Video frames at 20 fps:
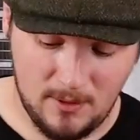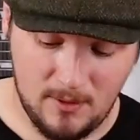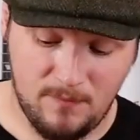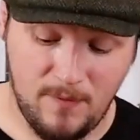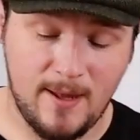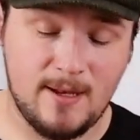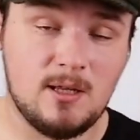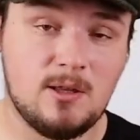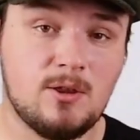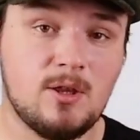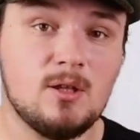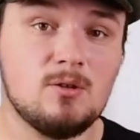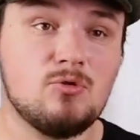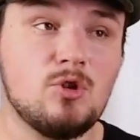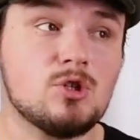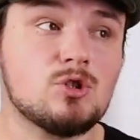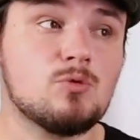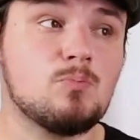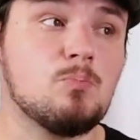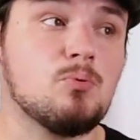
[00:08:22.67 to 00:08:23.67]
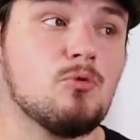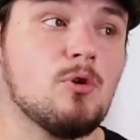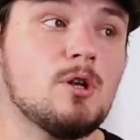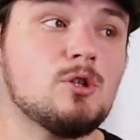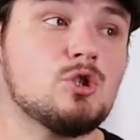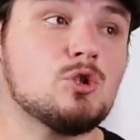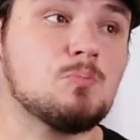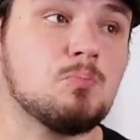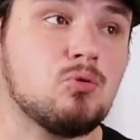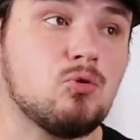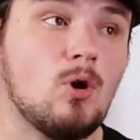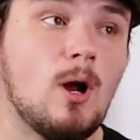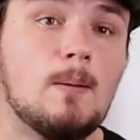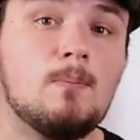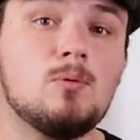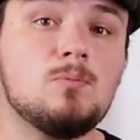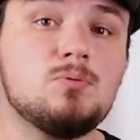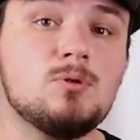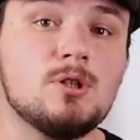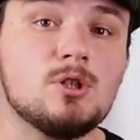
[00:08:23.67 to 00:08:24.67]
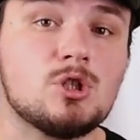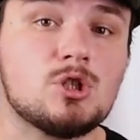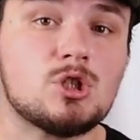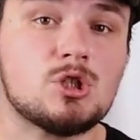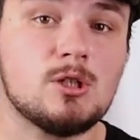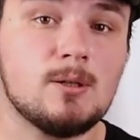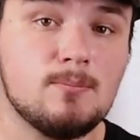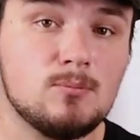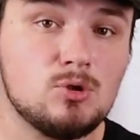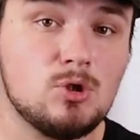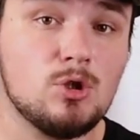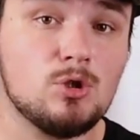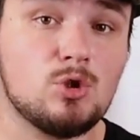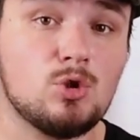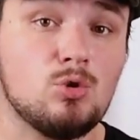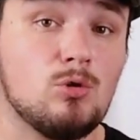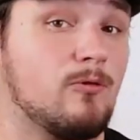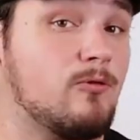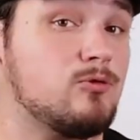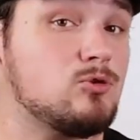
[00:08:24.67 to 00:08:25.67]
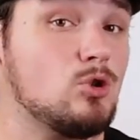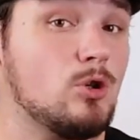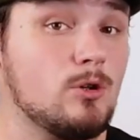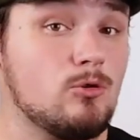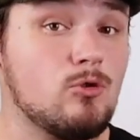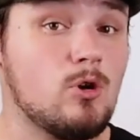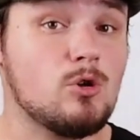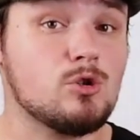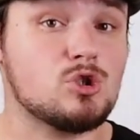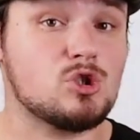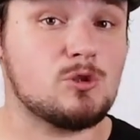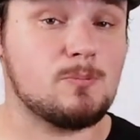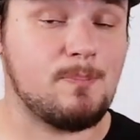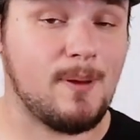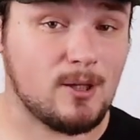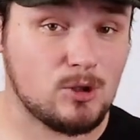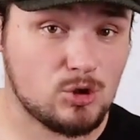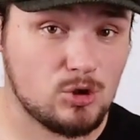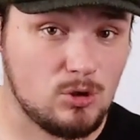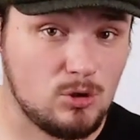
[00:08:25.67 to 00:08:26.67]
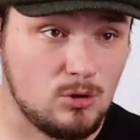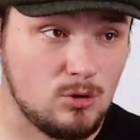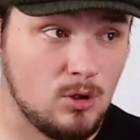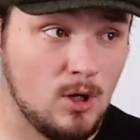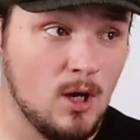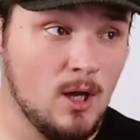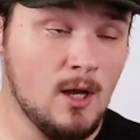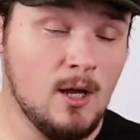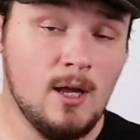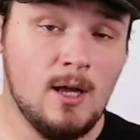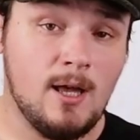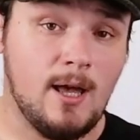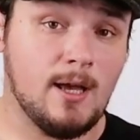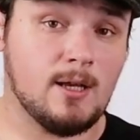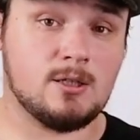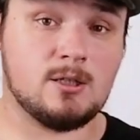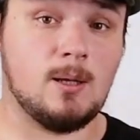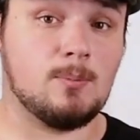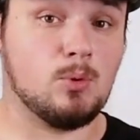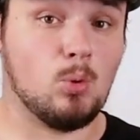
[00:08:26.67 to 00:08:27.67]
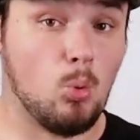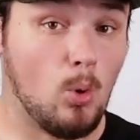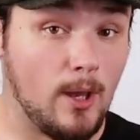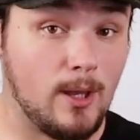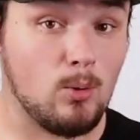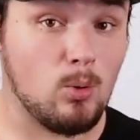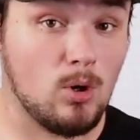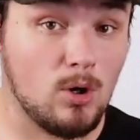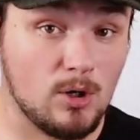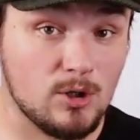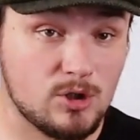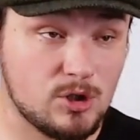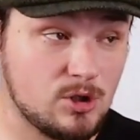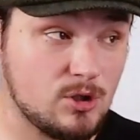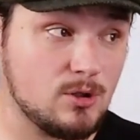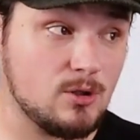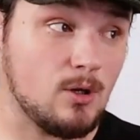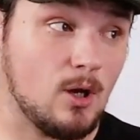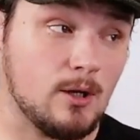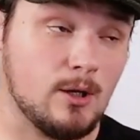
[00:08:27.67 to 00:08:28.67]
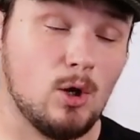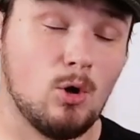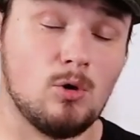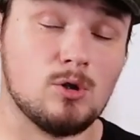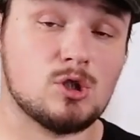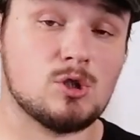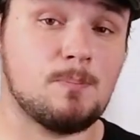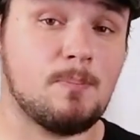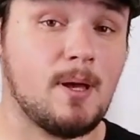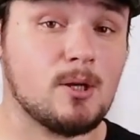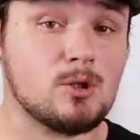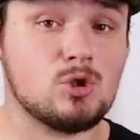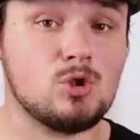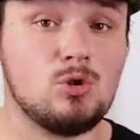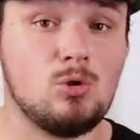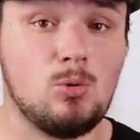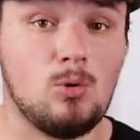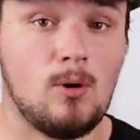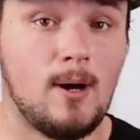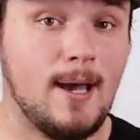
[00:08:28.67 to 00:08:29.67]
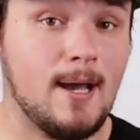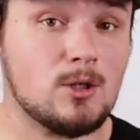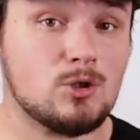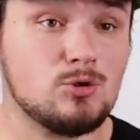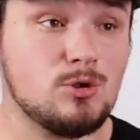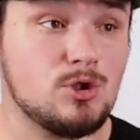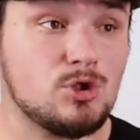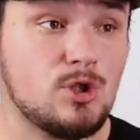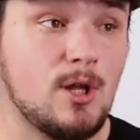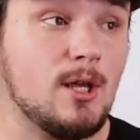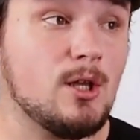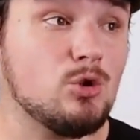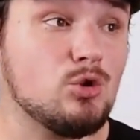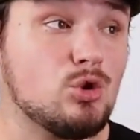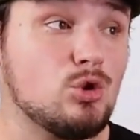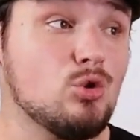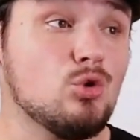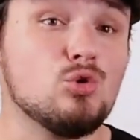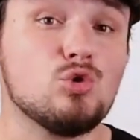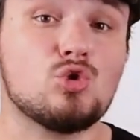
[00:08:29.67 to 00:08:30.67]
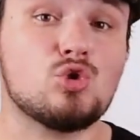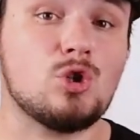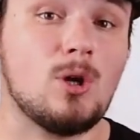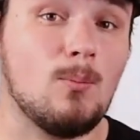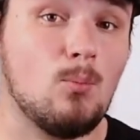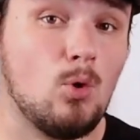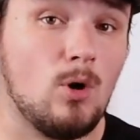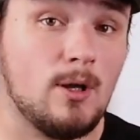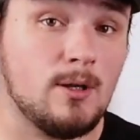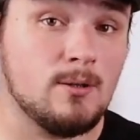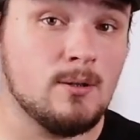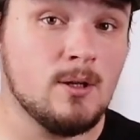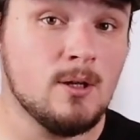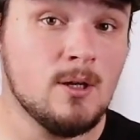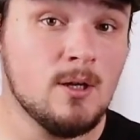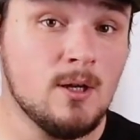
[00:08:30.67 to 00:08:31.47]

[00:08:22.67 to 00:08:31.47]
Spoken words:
If anything, this bridge is probably similar to a Floyd Rose Special, except way worse. I know a Special will actually stay in tune somewhat.